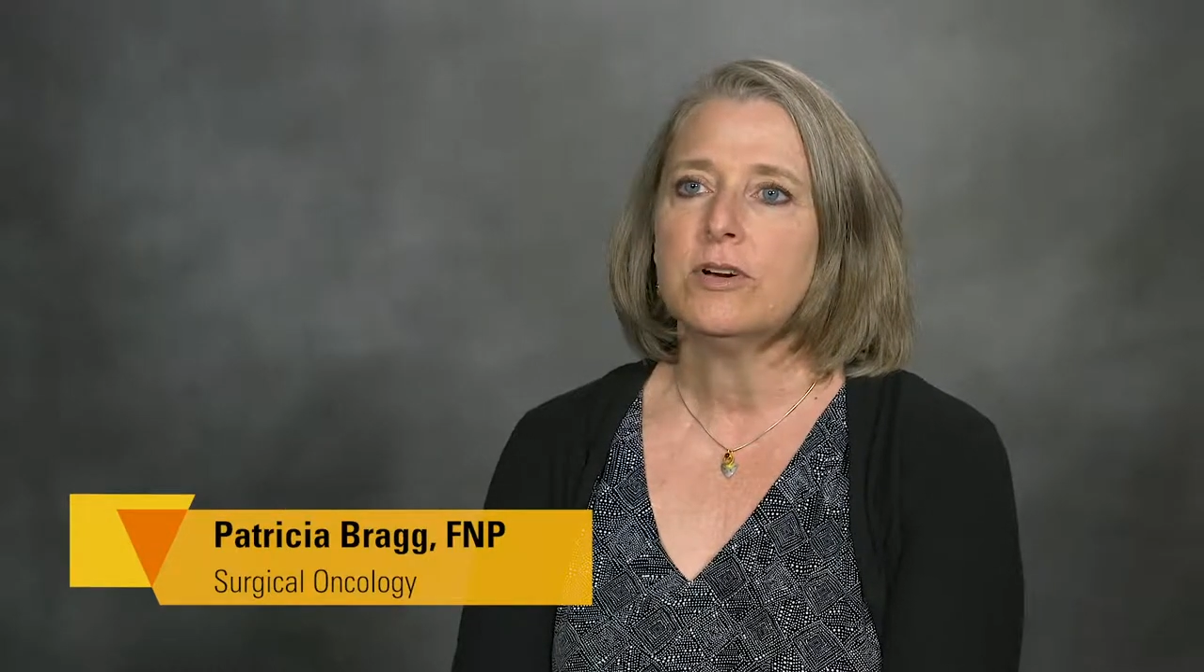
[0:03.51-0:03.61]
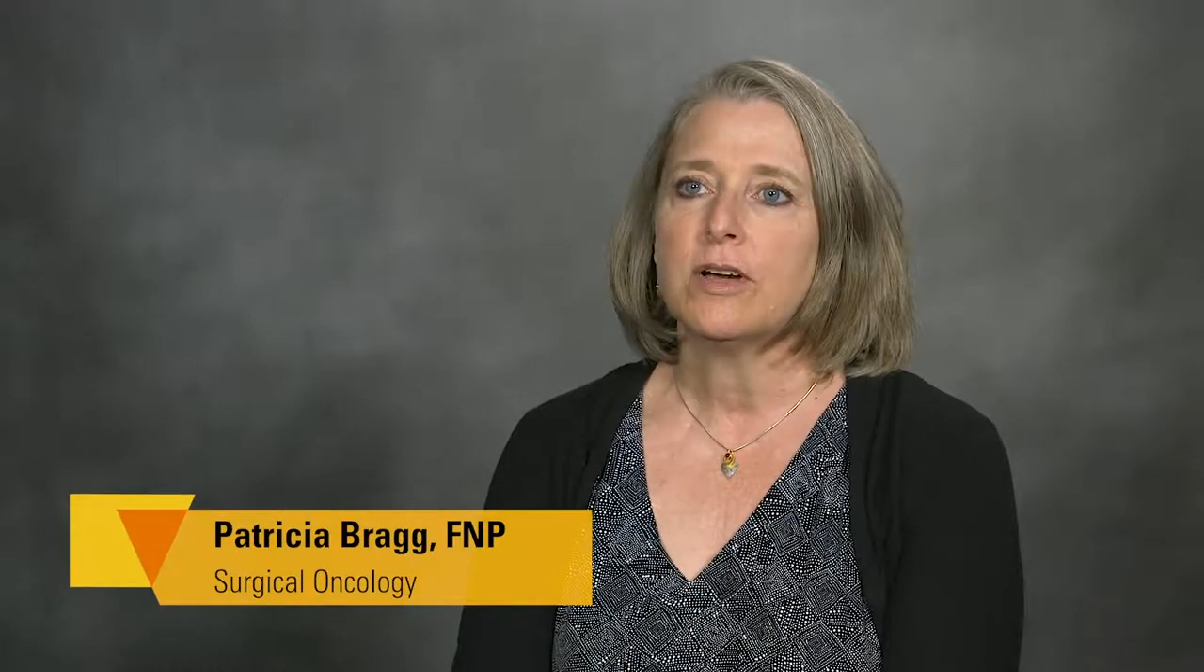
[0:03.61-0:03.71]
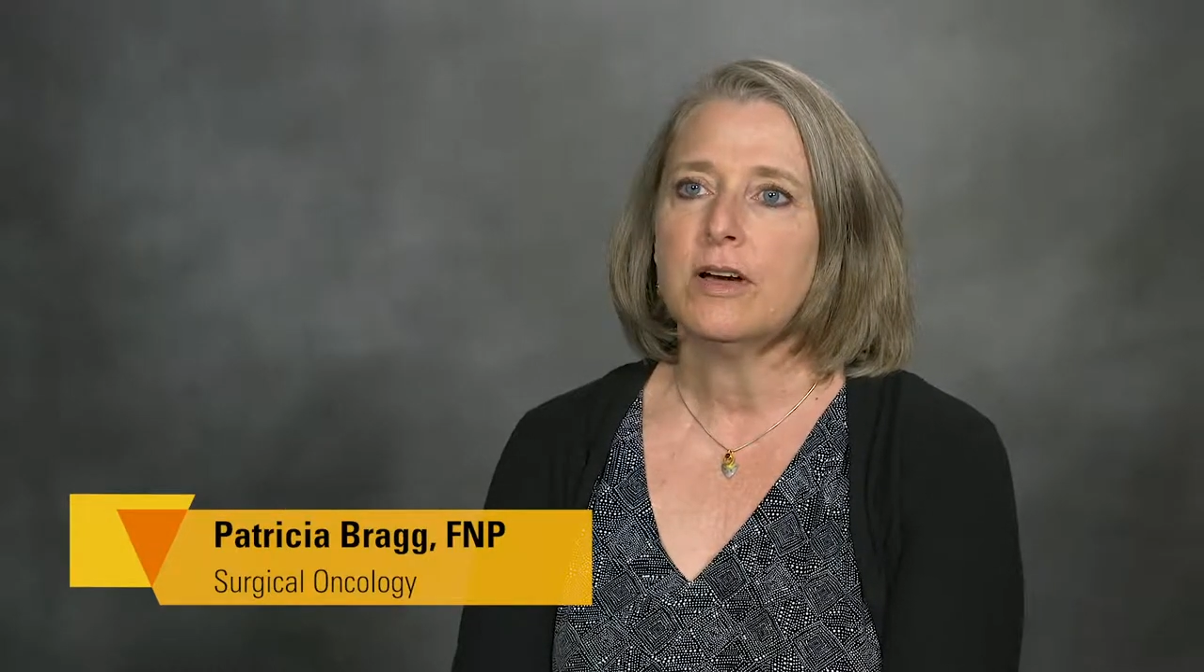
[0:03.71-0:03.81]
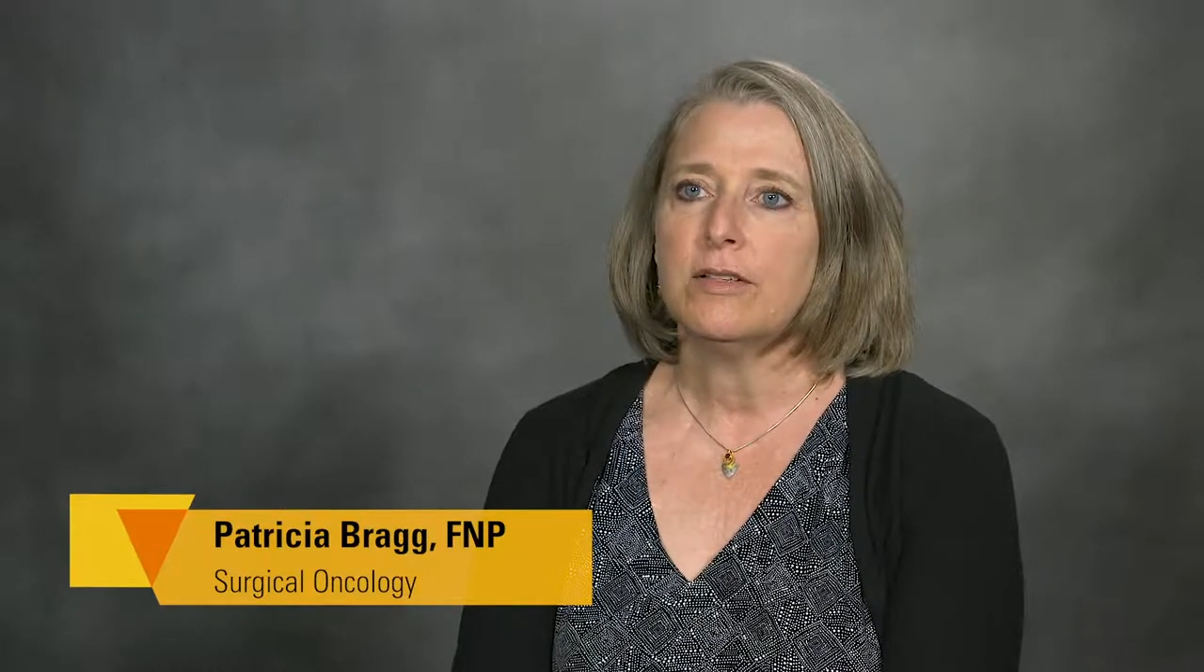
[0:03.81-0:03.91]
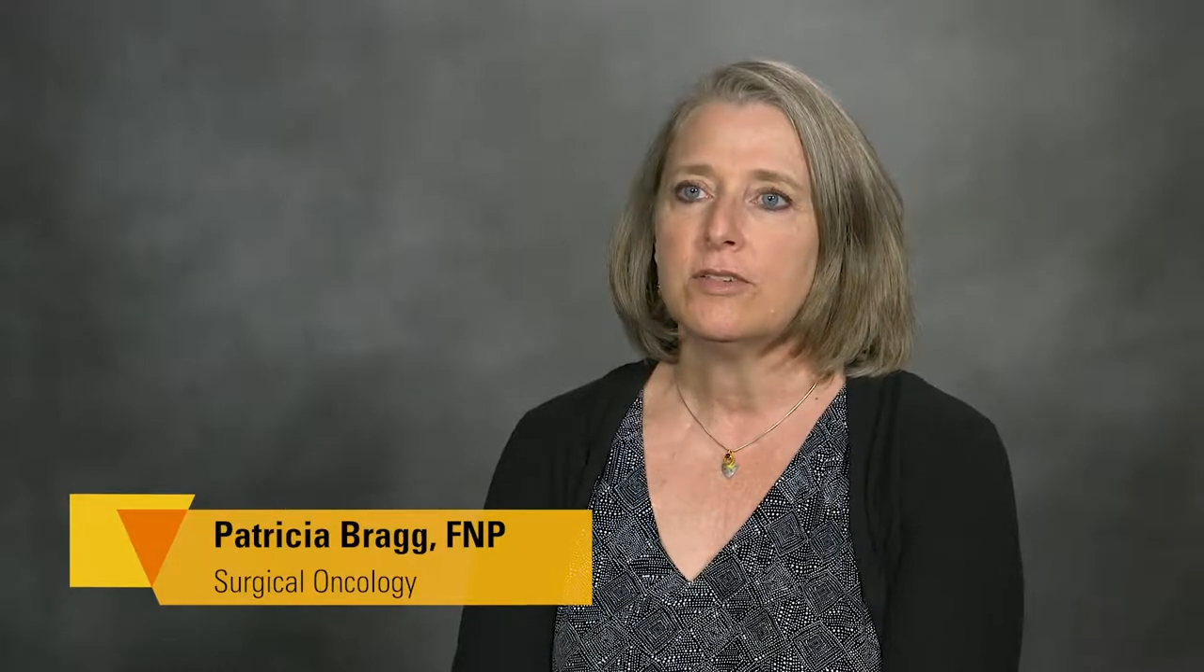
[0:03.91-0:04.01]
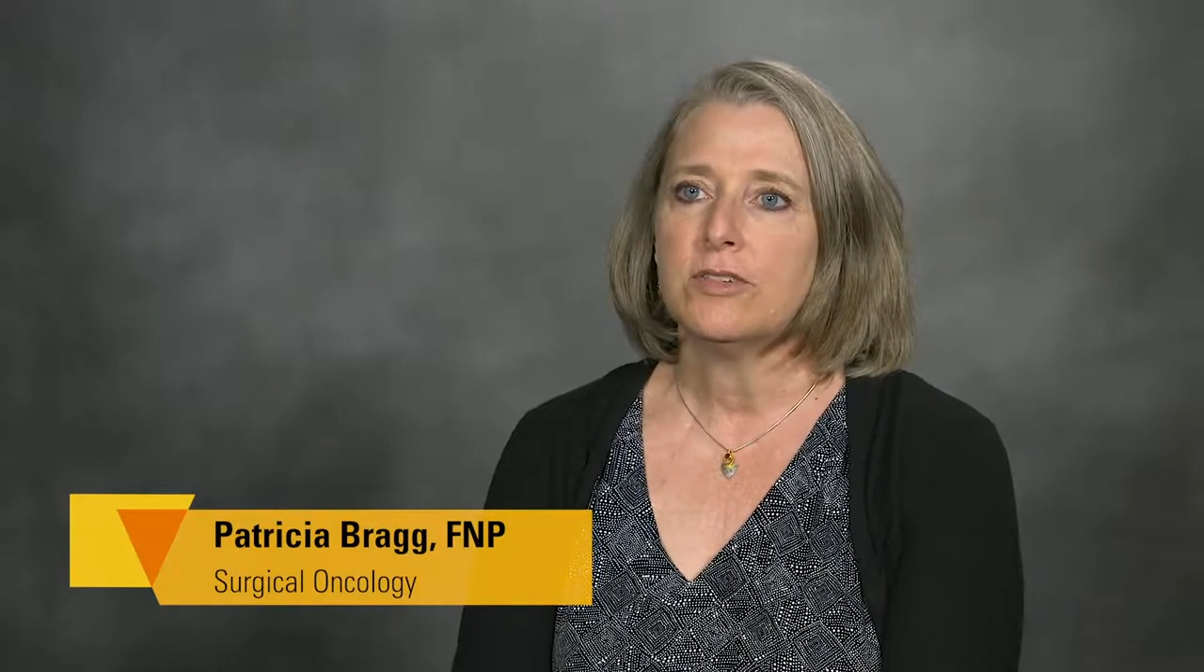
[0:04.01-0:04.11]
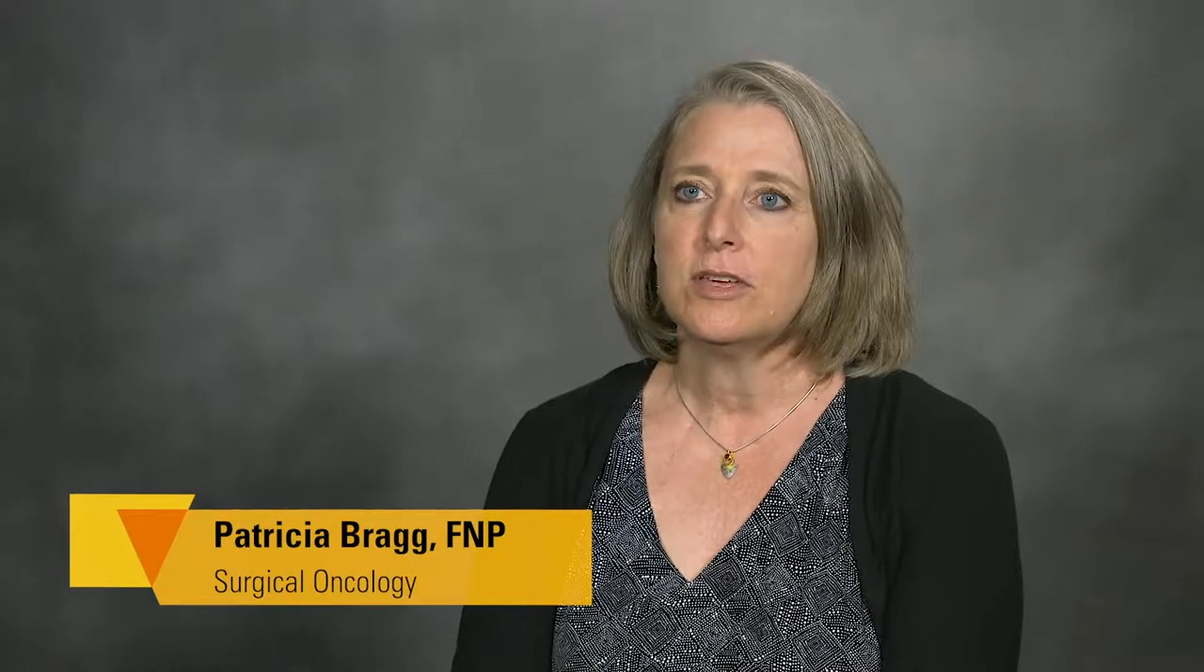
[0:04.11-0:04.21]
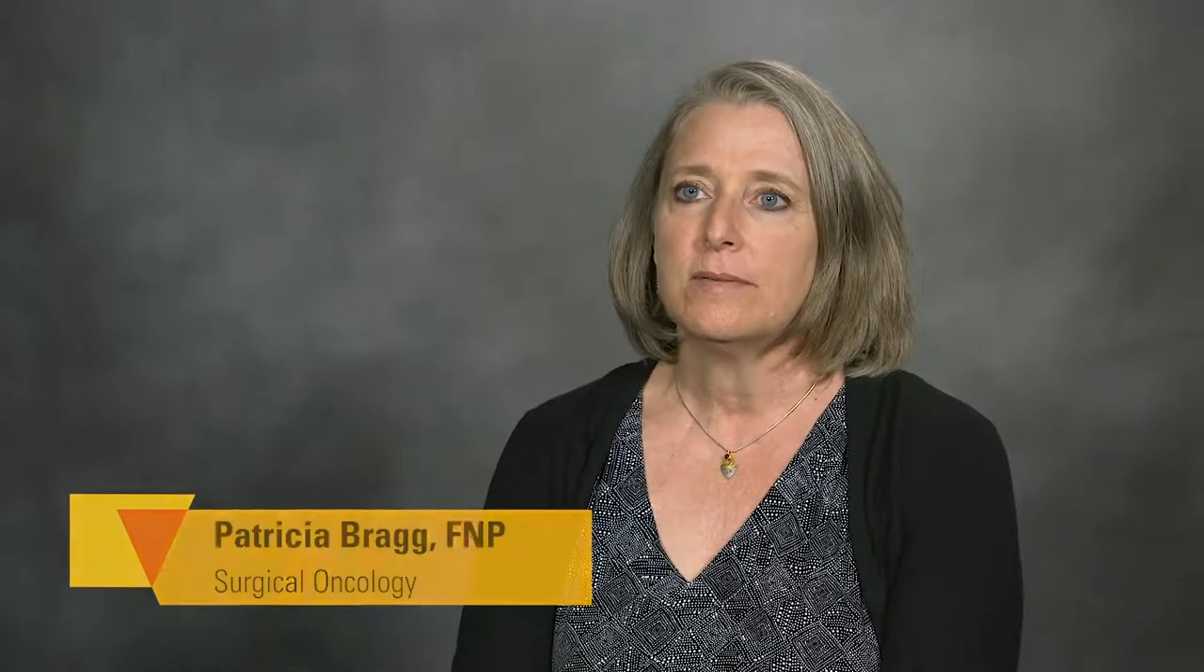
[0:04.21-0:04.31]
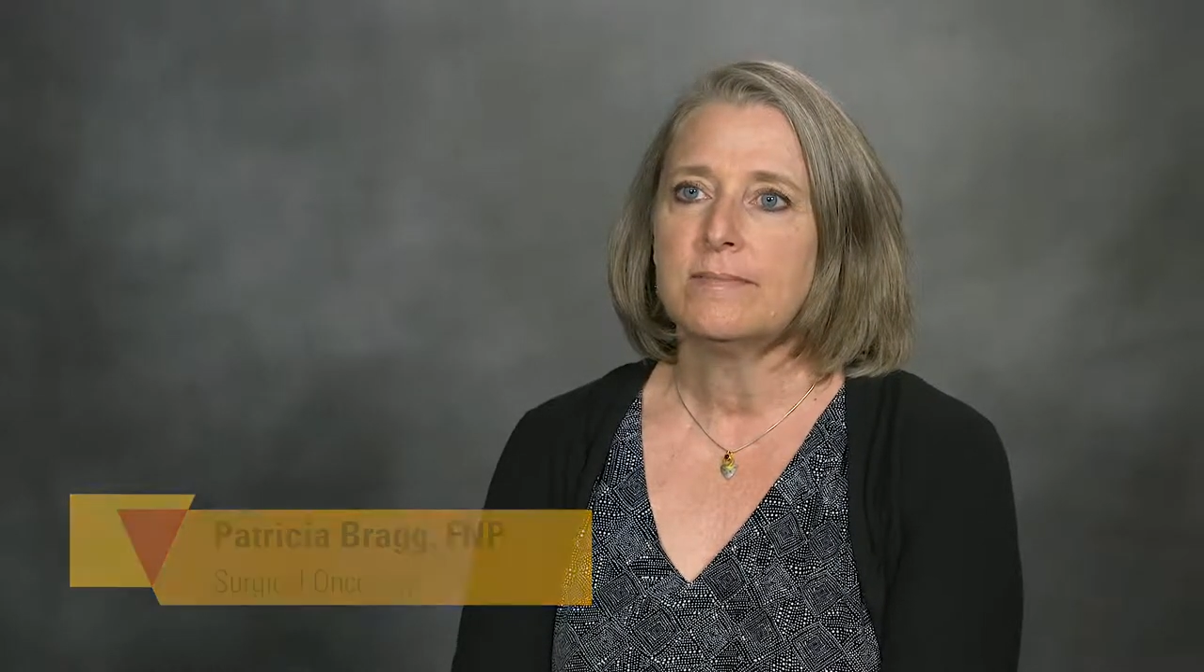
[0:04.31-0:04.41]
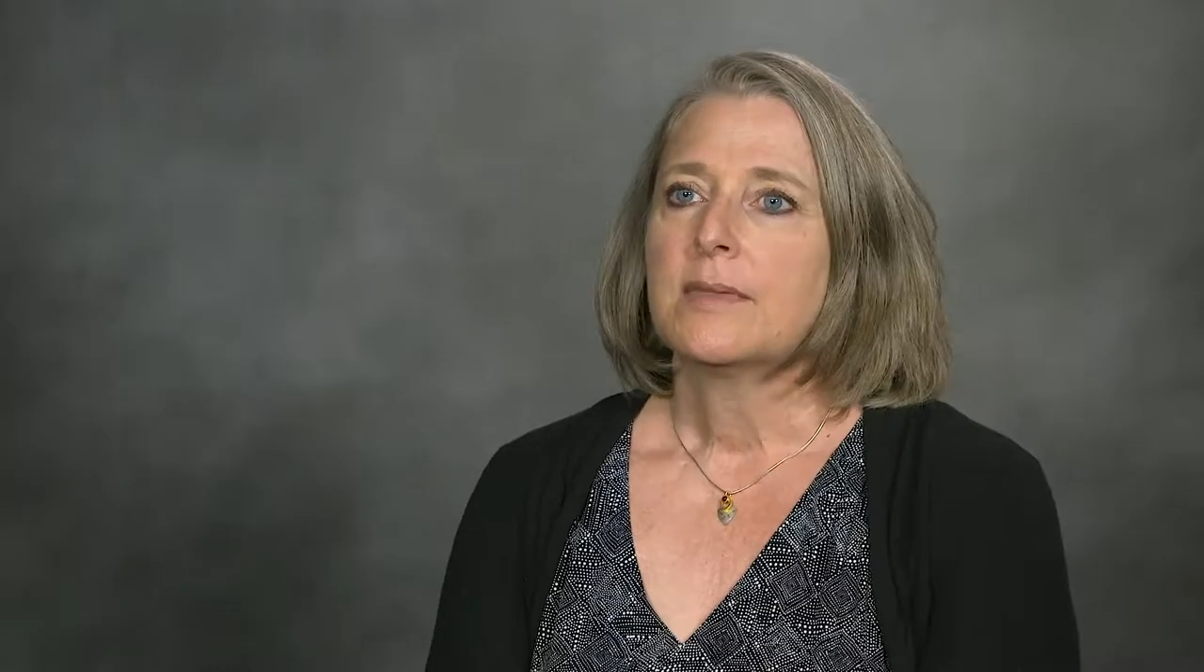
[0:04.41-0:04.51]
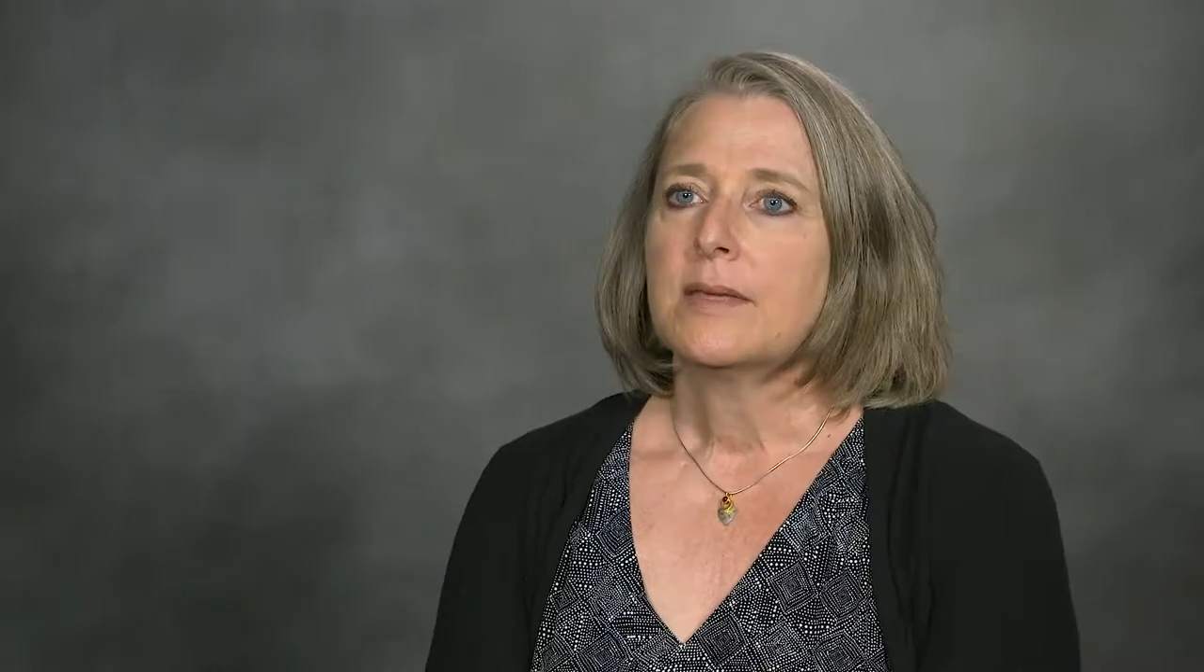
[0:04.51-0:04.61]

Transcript: oncology.